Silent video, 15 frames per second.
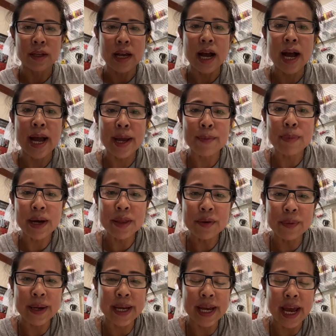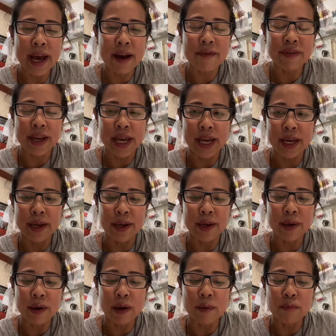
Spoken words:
I, by the way, have a